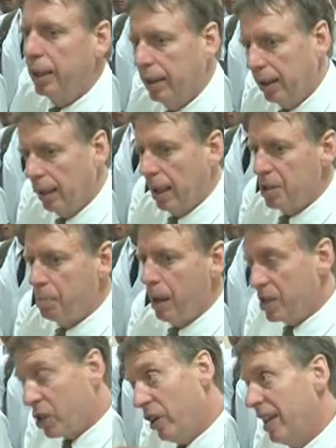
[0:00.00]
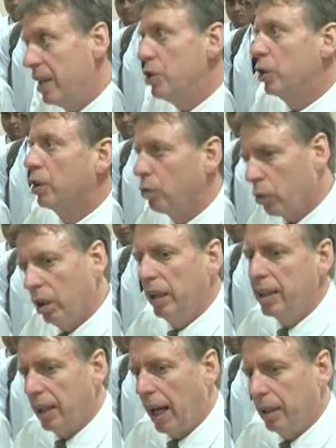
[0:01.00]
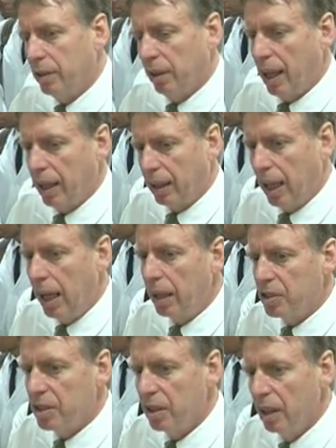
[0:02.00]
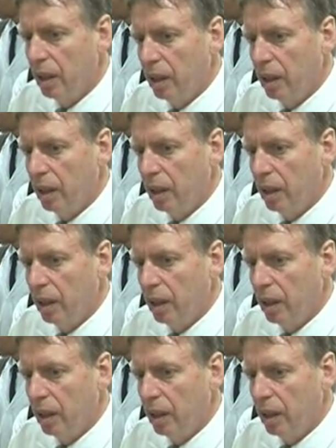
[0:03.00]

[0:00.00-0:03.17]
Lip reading: And I think that's best, because then you can relate that to that case.